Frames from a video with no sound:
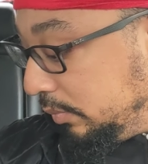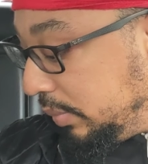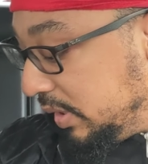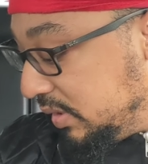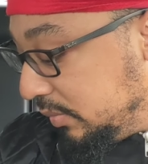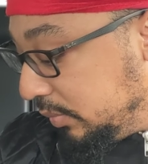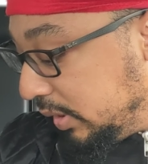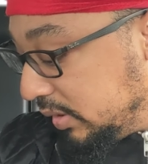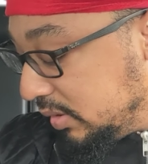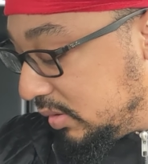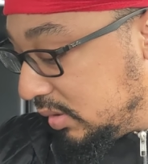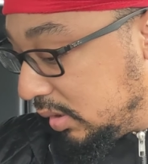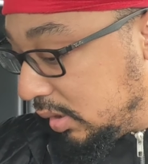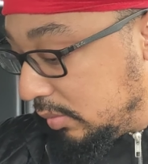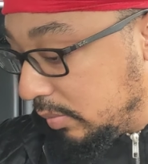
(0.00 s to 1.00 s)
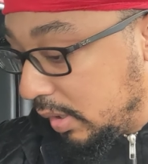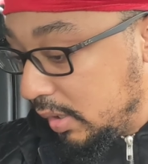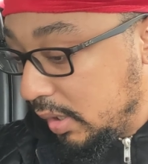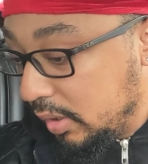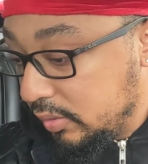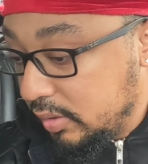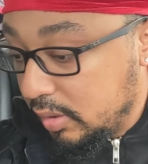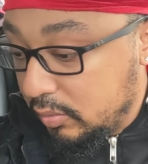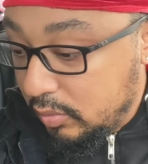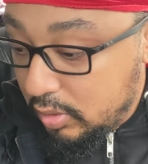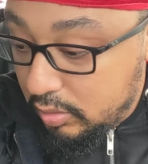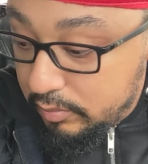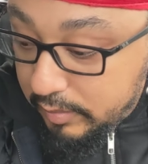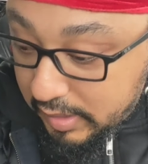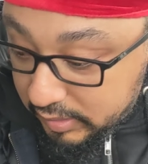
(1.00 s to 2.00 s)
Peace and blessings to everybody out there.
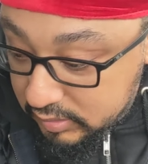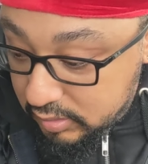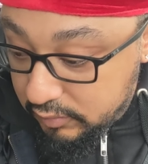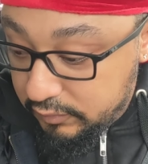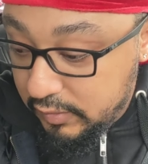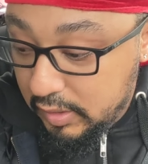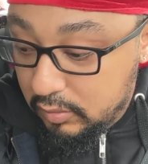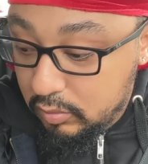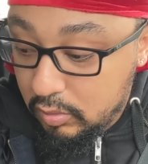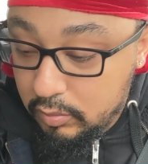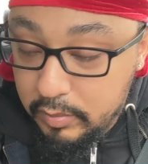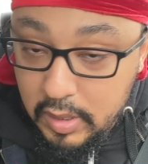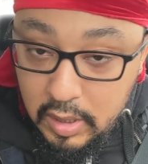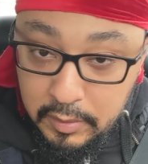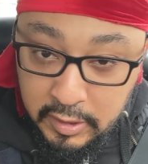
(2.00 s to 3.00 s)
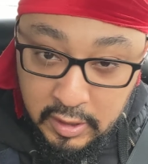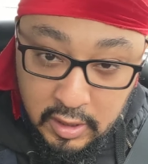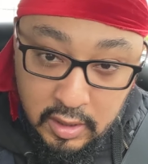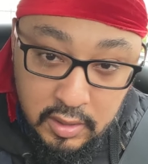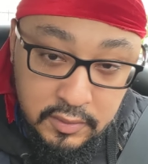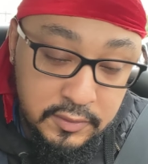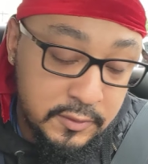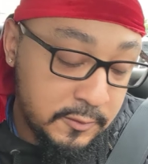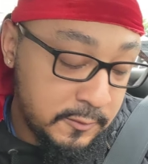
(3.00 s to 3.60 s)
Welcome back to the Fake Woke Podcast.